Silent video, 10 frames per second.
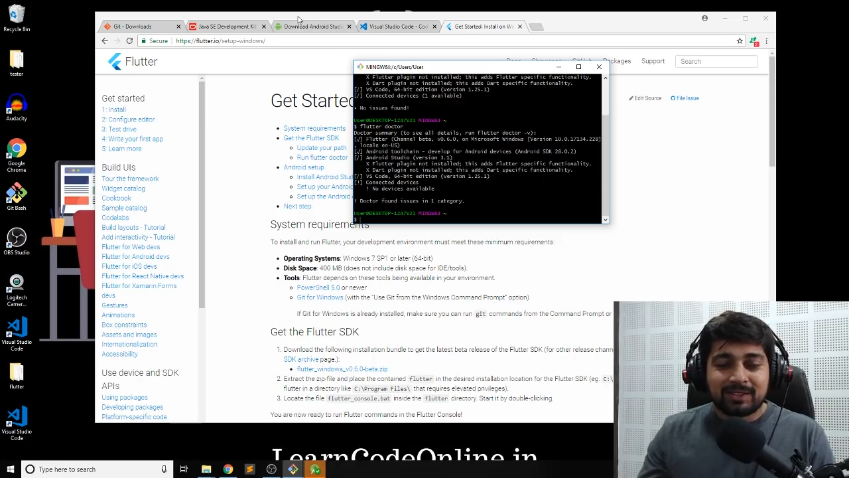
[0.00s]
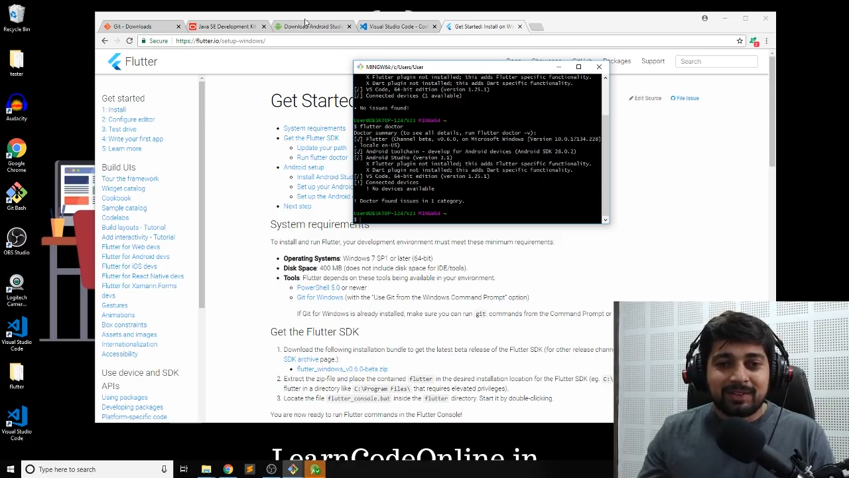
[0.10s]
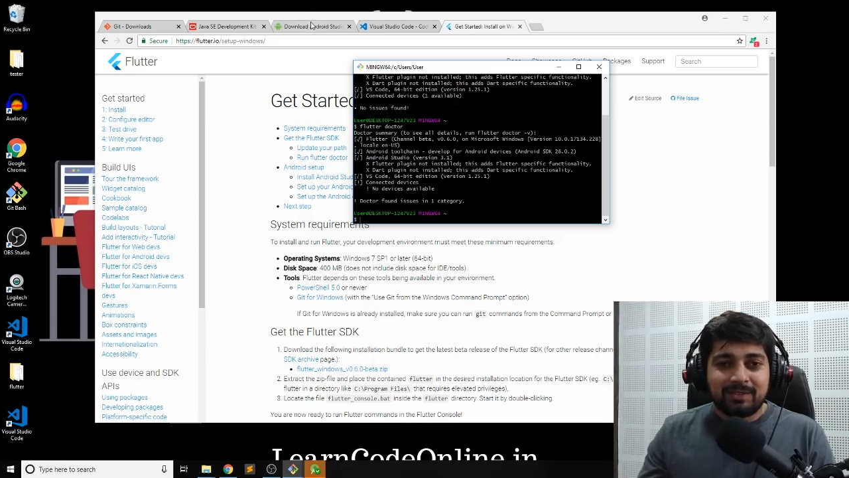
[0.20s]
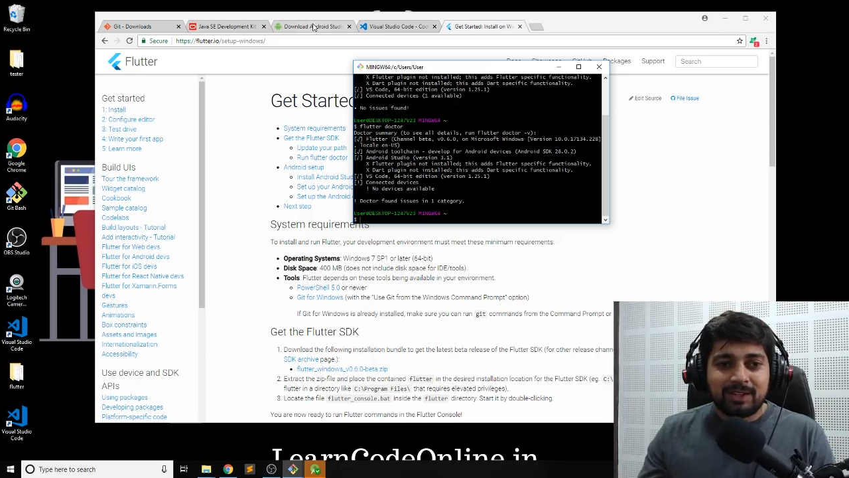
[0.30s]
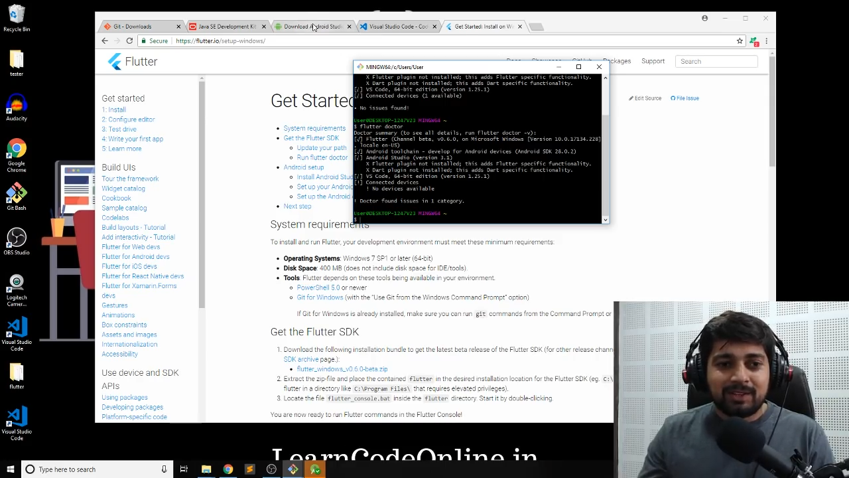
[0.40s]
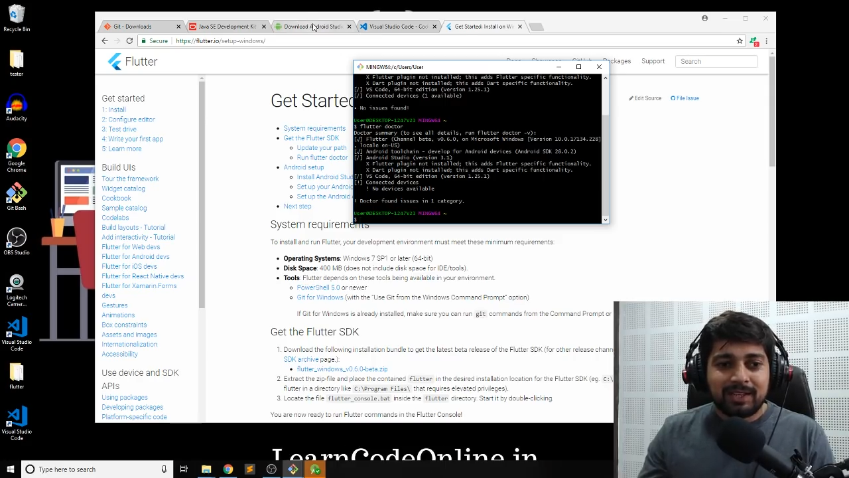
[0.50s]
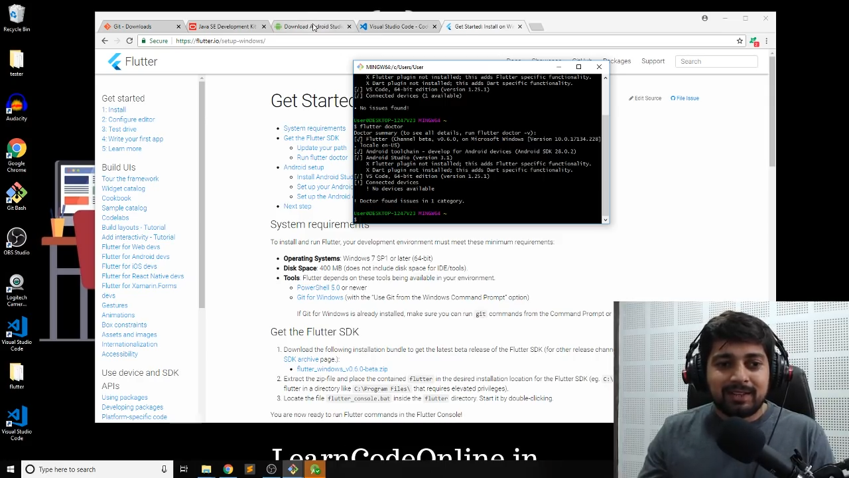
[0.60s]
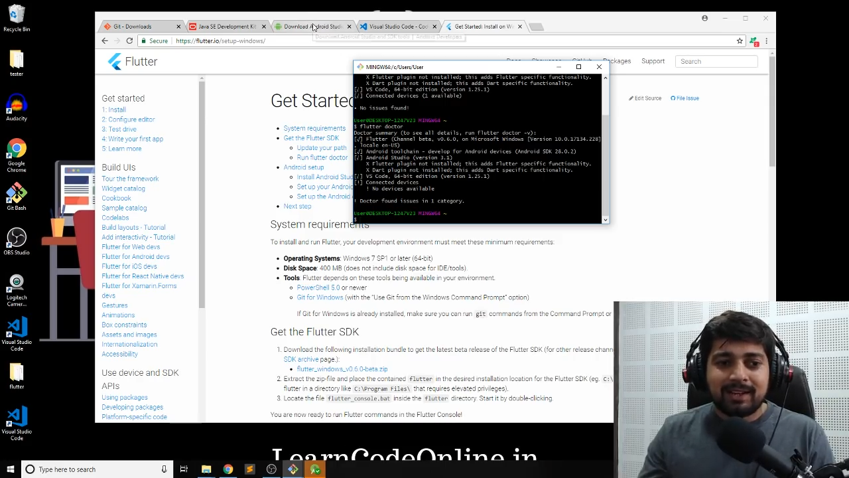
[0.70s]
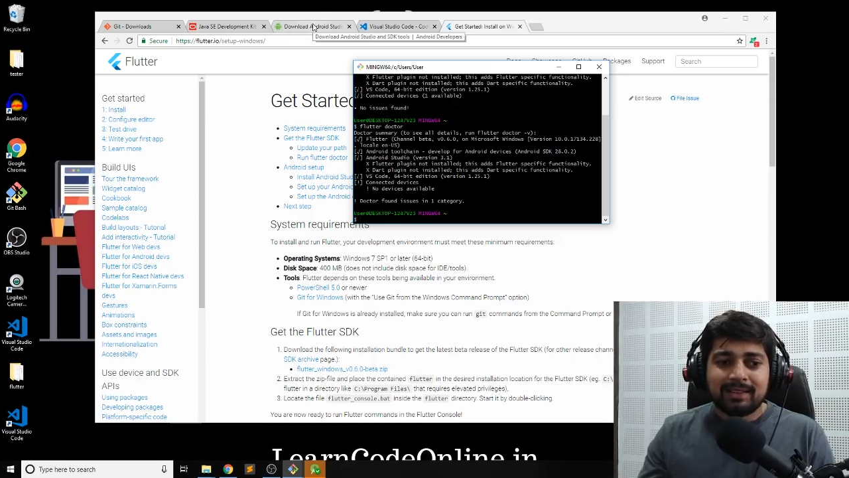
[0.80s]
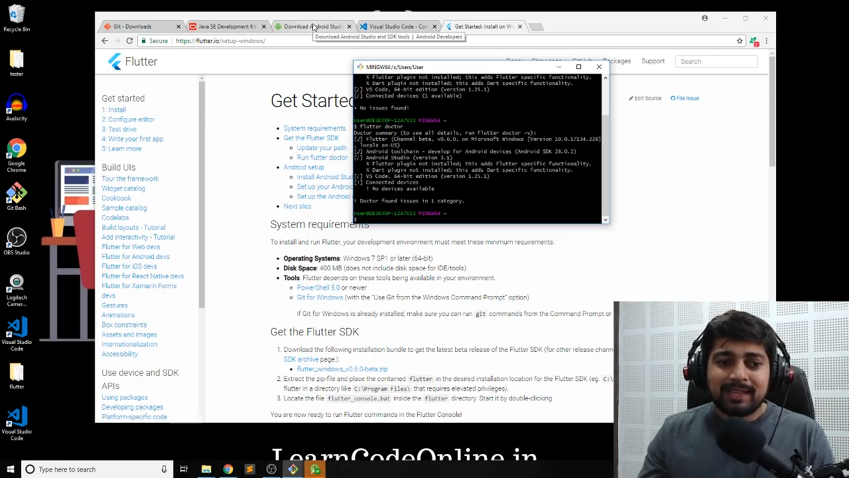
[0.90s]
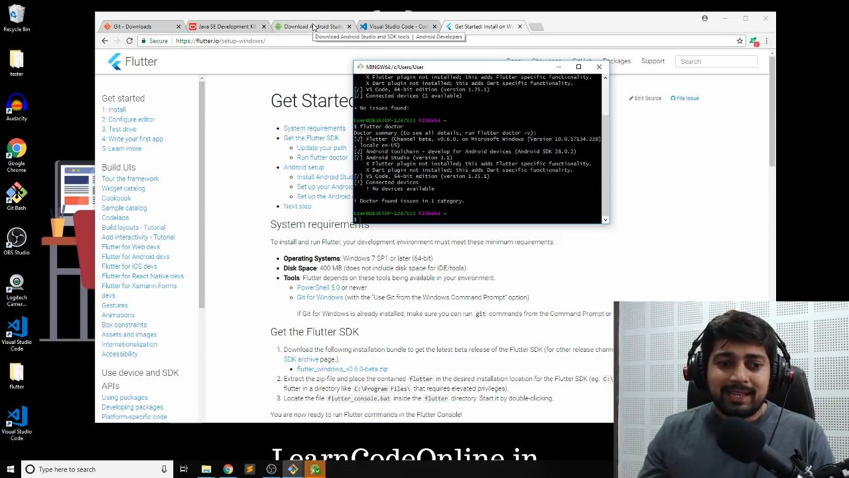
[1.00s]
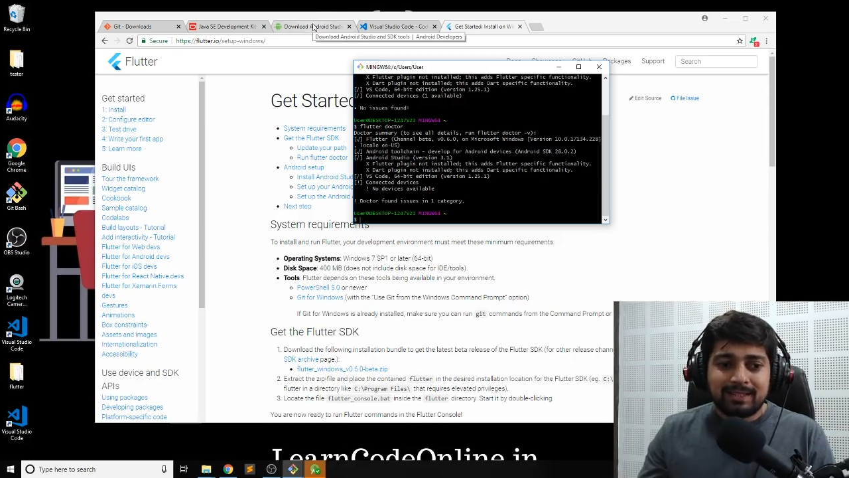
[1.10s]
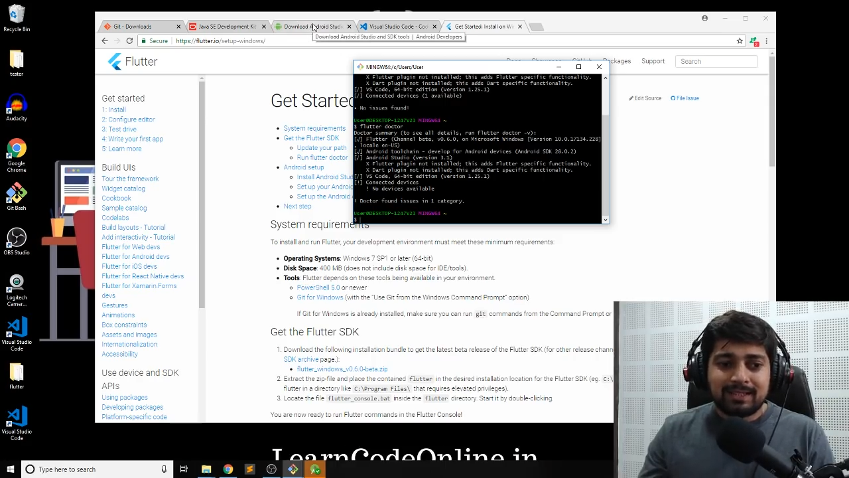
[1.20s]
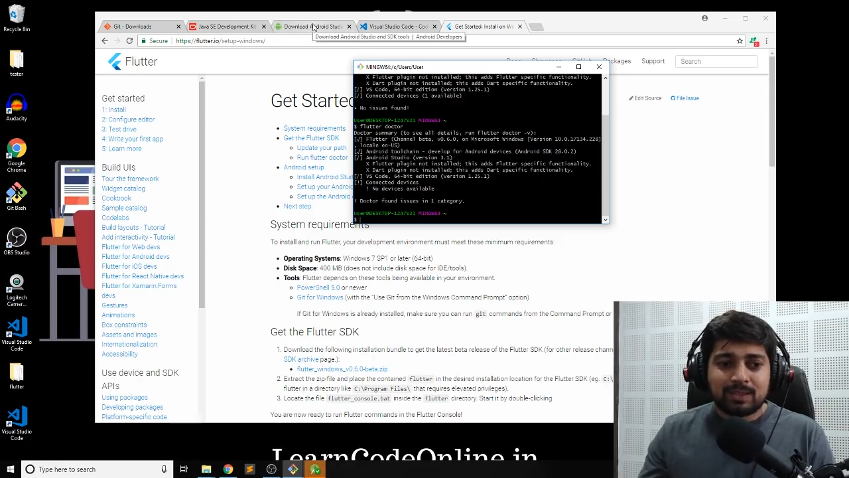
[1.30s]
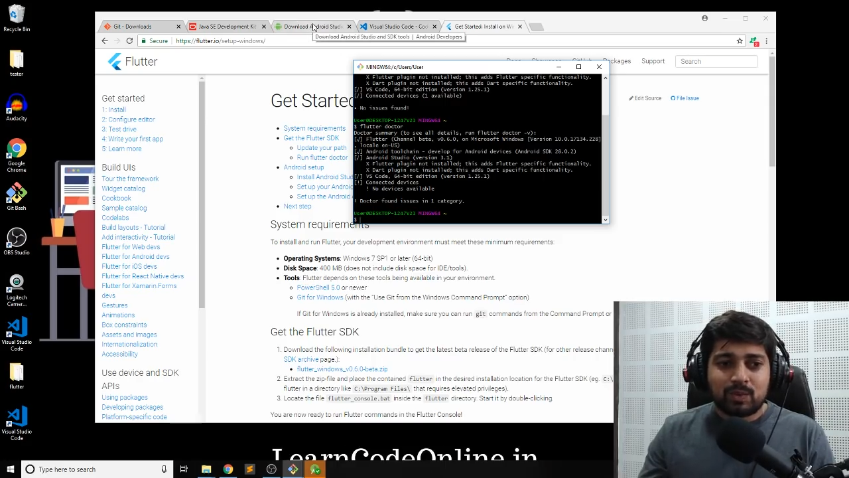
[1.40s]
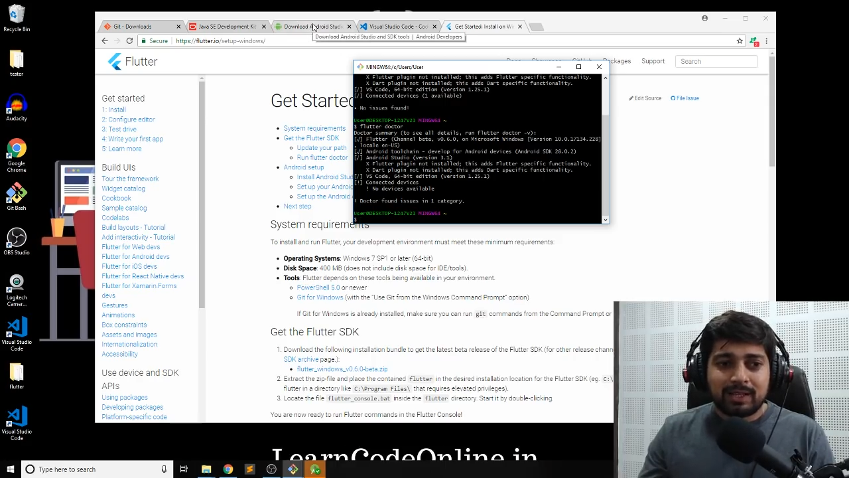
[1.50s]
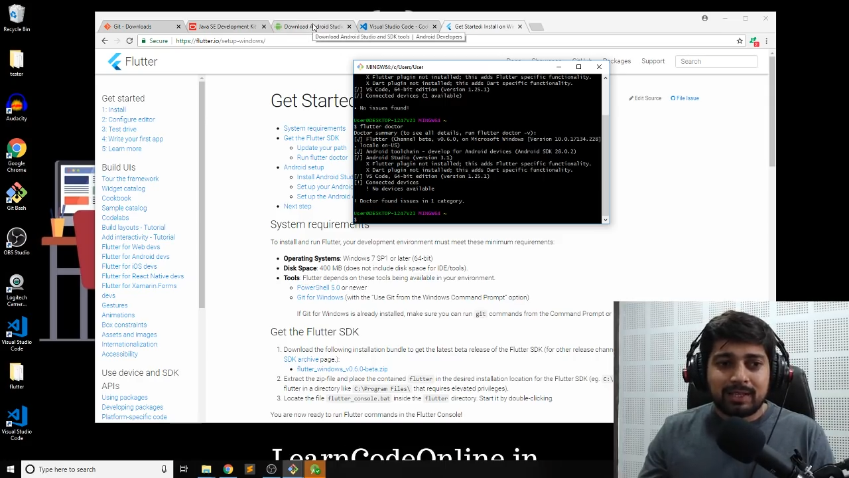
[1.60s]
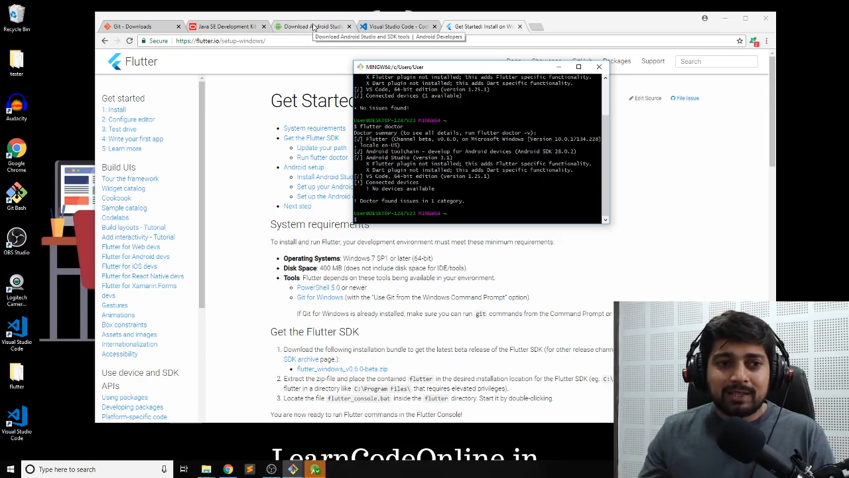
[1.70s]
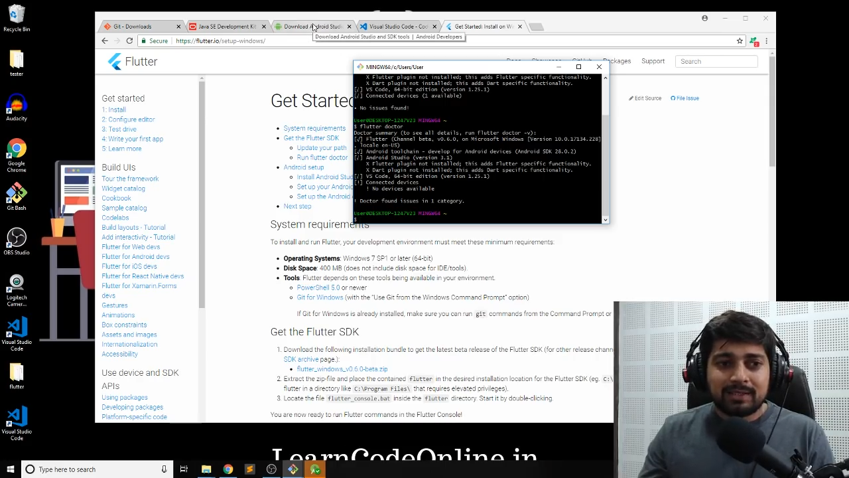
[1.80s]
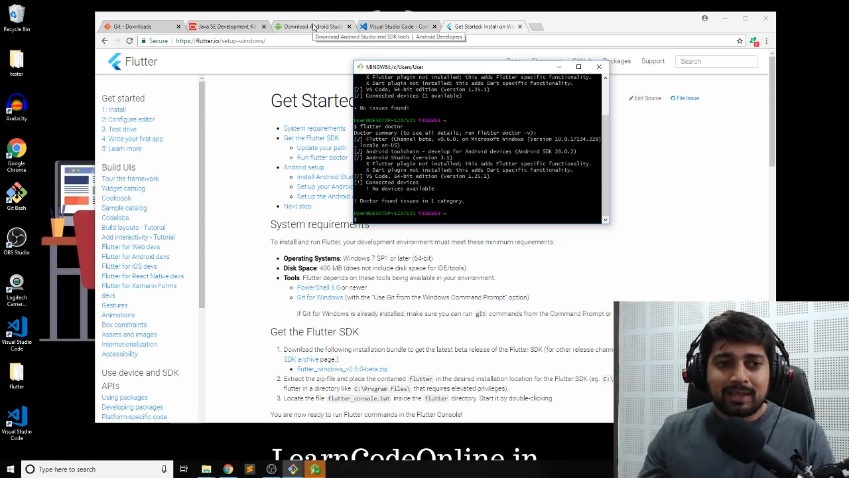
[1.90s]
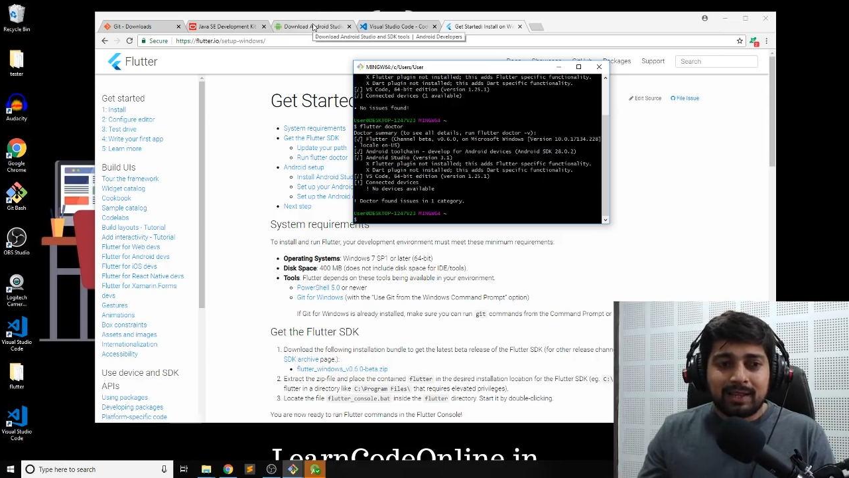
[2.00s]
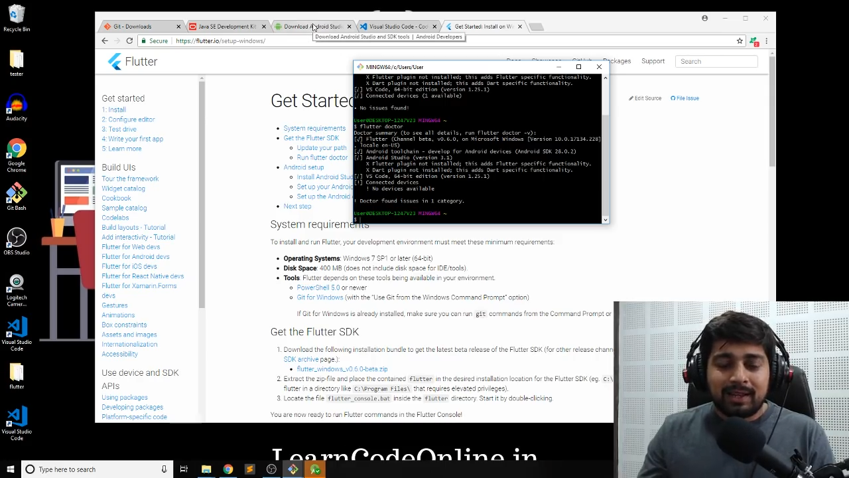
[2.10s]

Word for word: So whenever you need that, the easiest one is